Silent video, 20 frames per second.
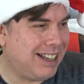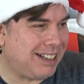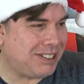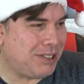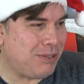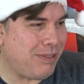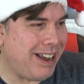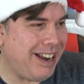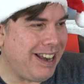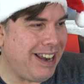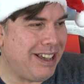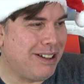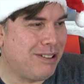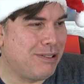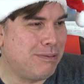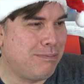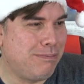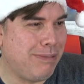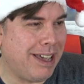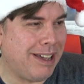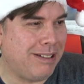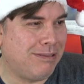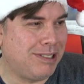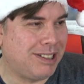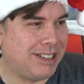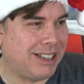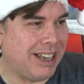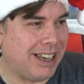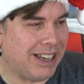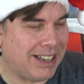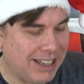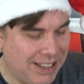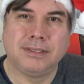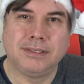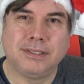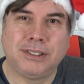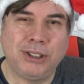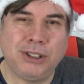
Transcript: That's really good music.